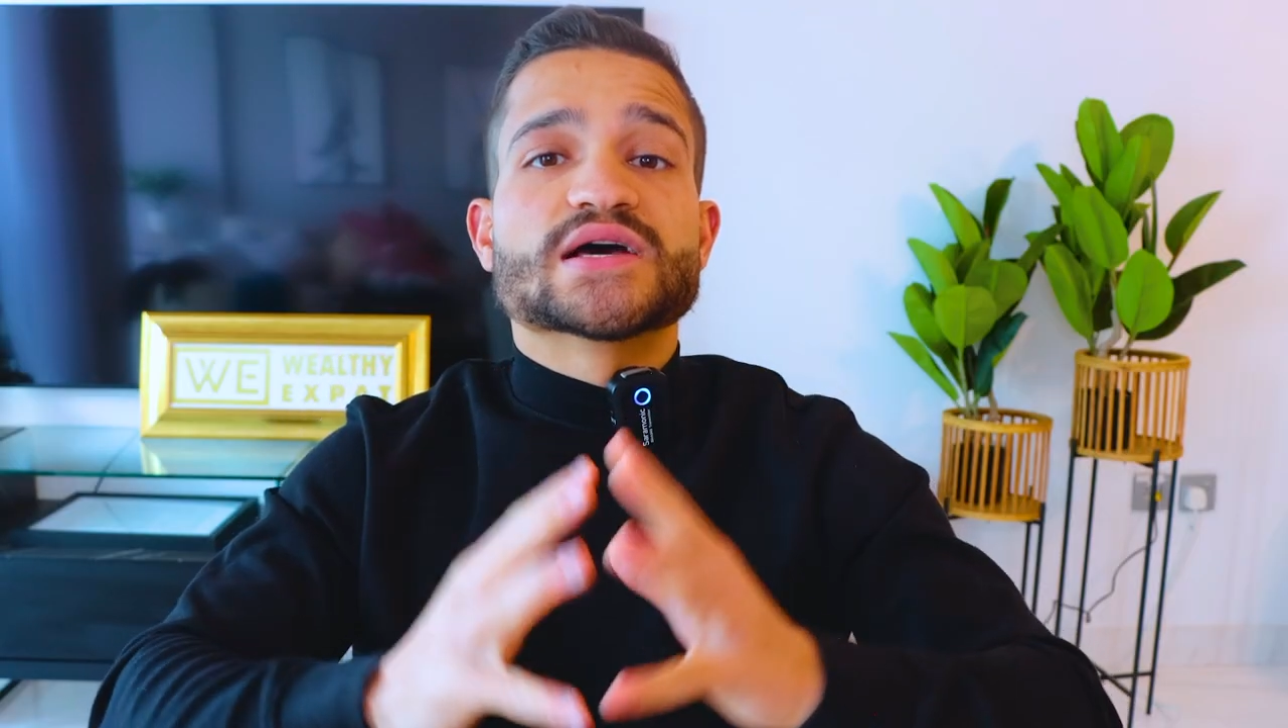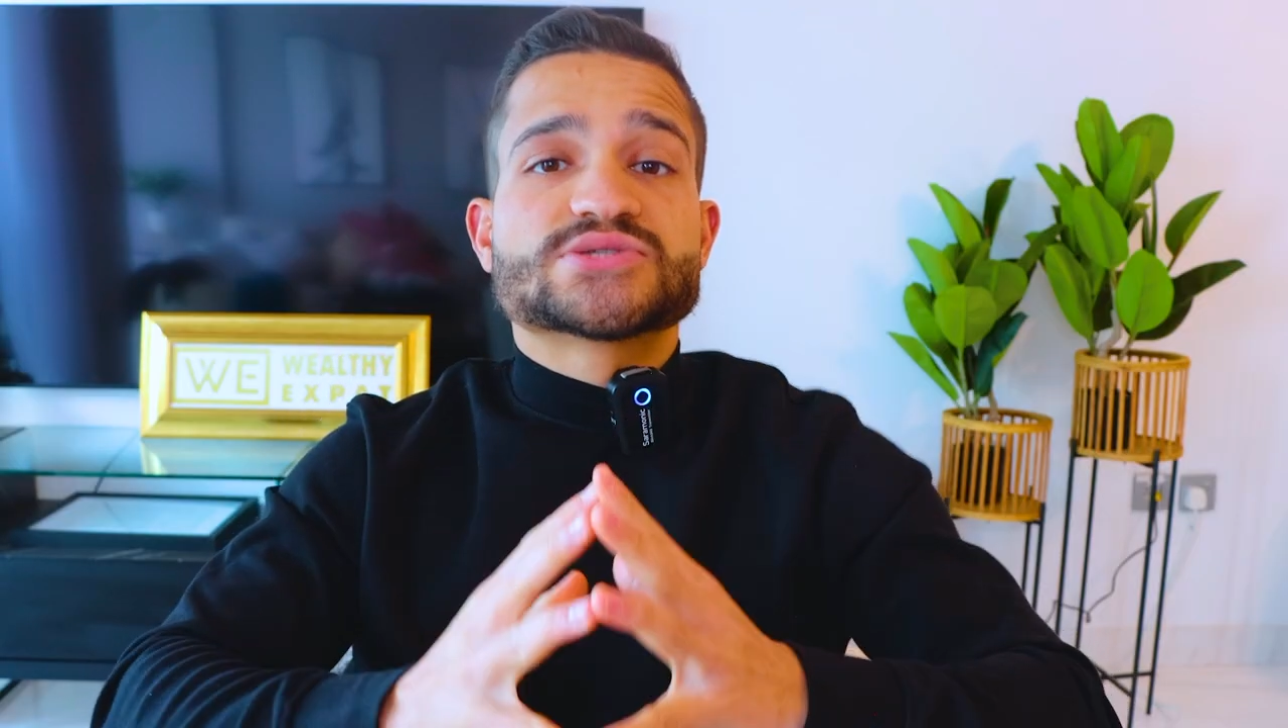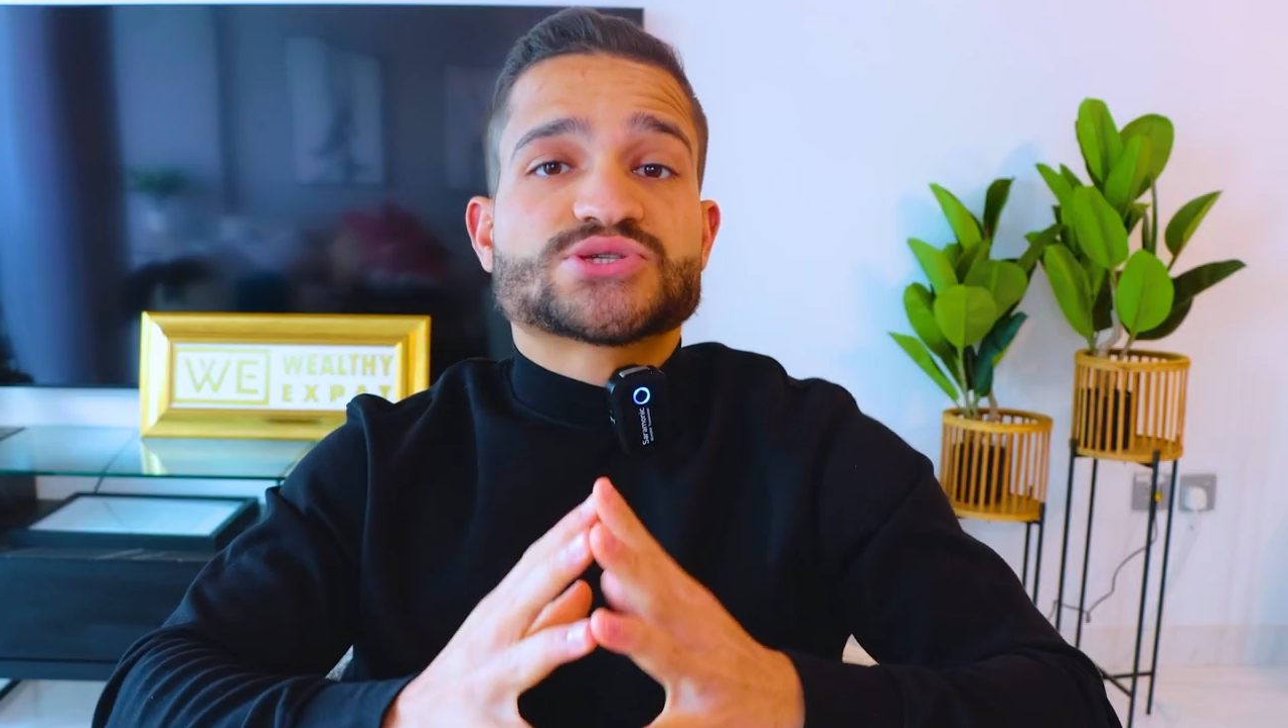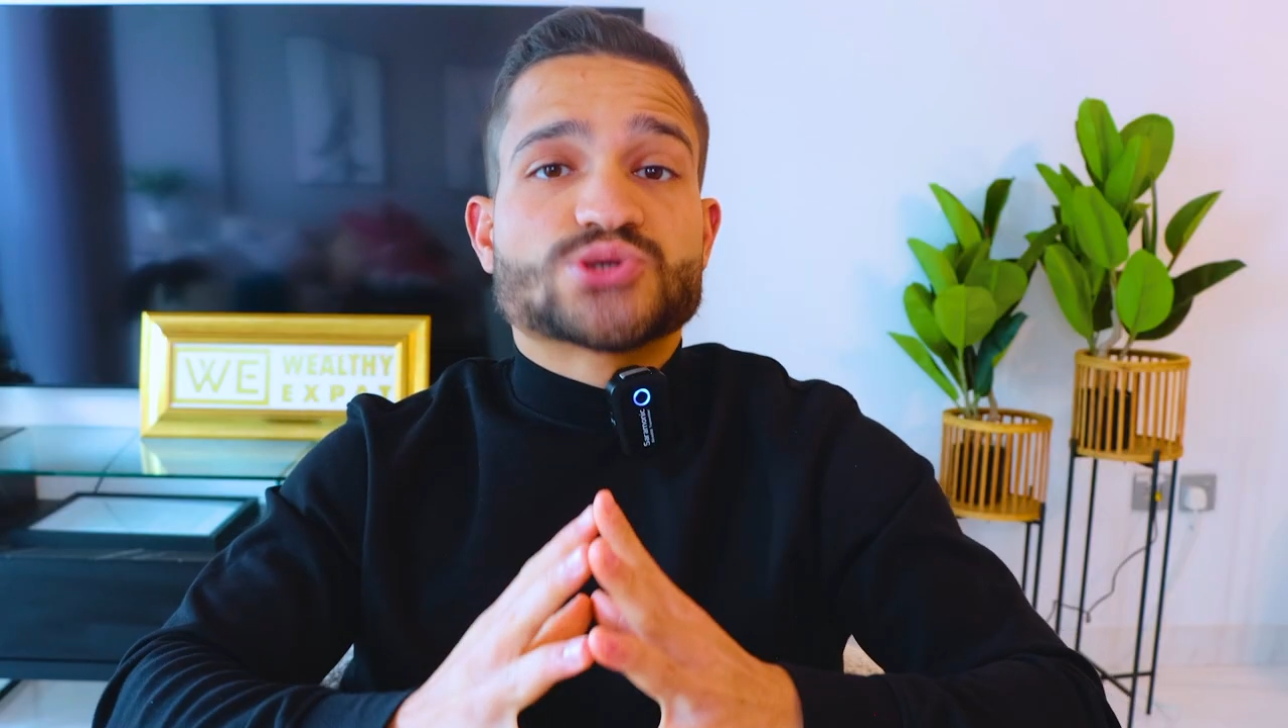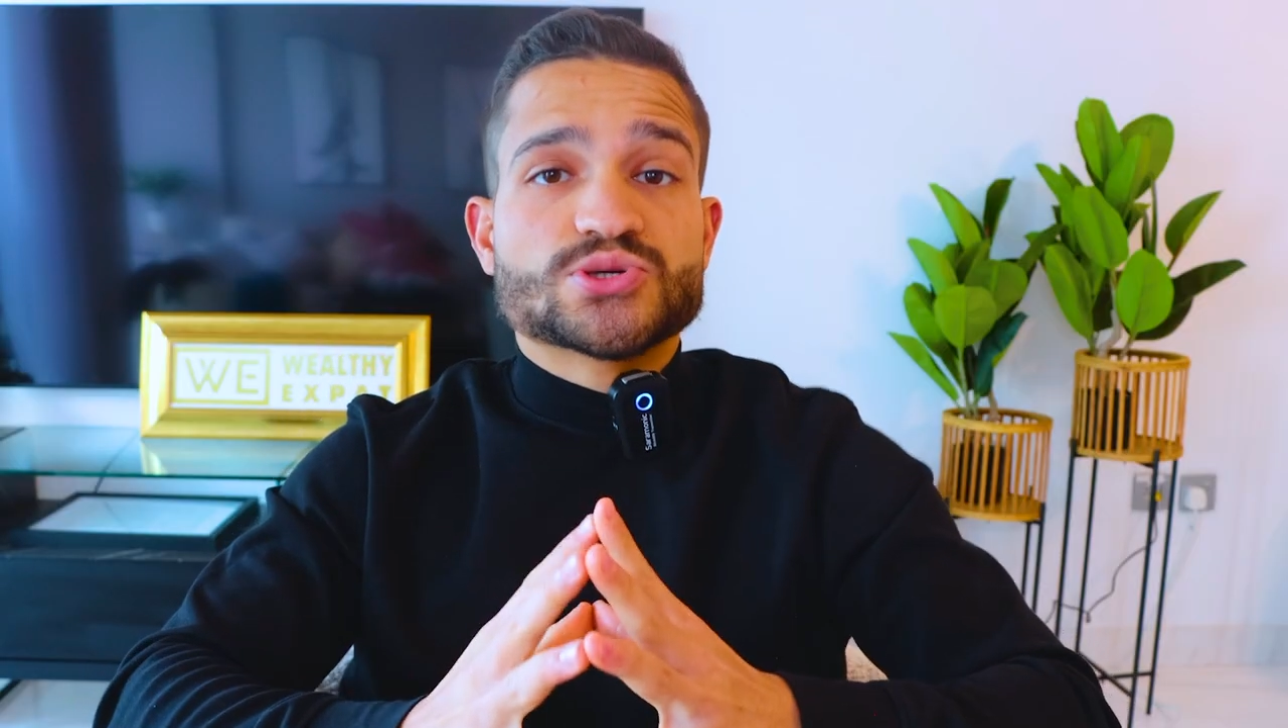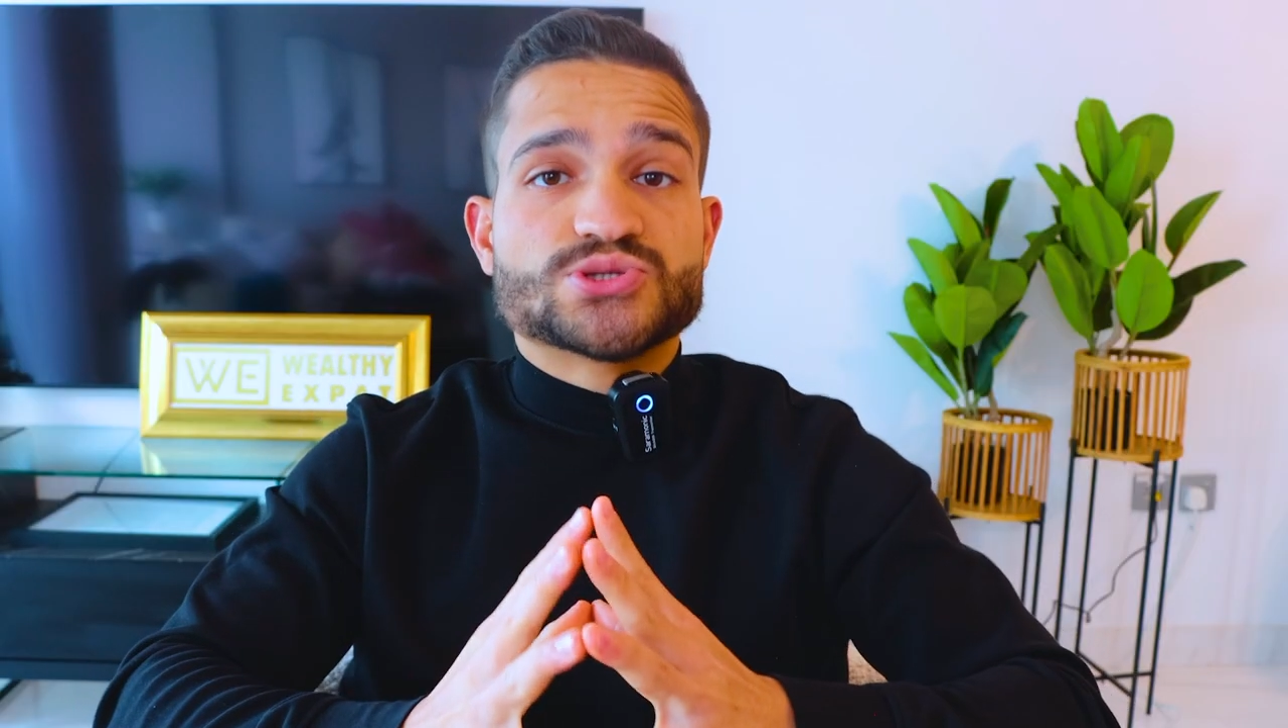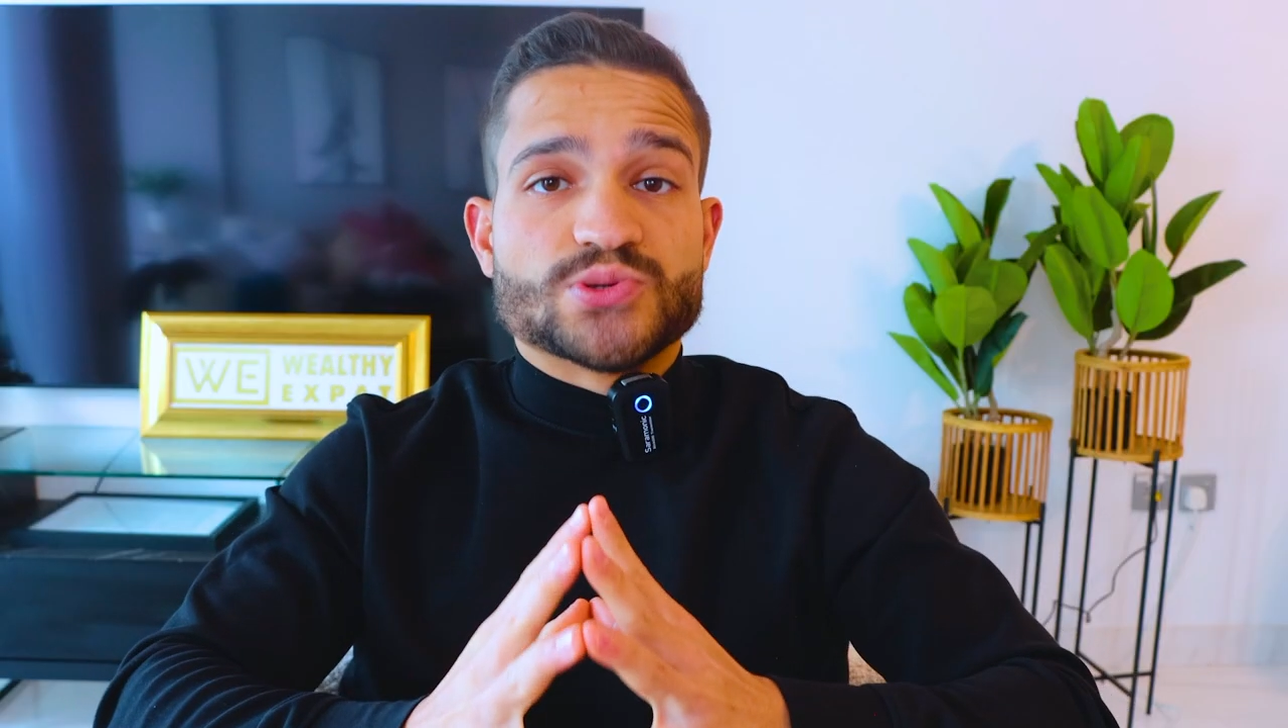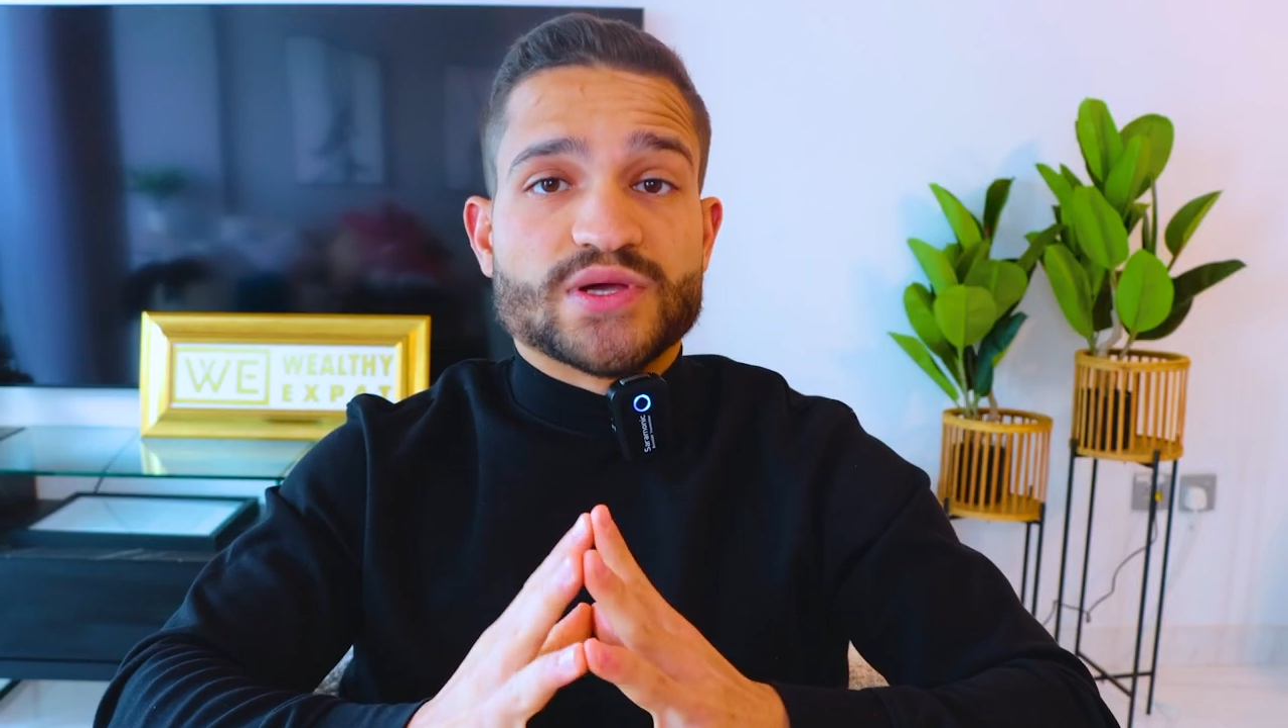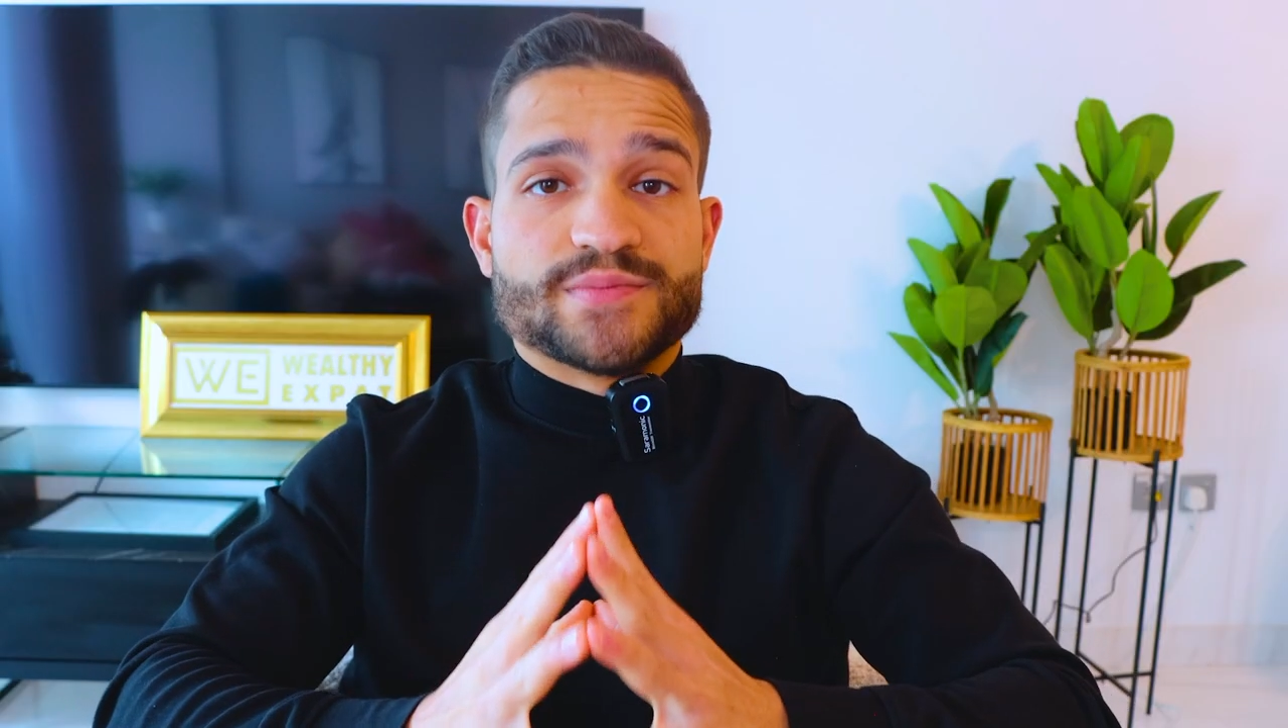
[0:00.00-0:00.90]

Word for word: a surgery,